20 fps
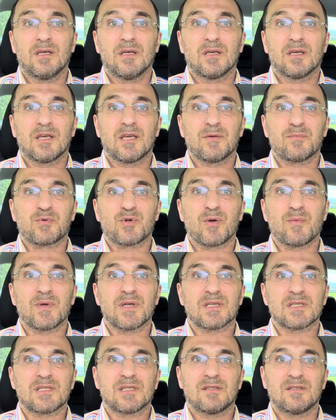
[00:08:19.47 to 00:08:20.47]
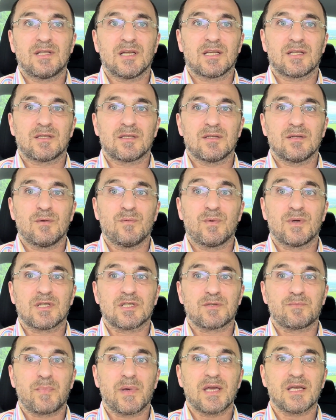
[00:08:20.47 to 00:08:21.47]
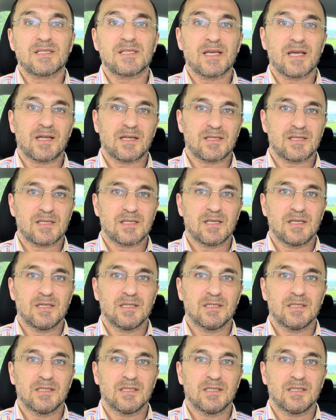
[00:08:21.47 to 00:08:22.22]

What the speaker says: he promised that with SpaceX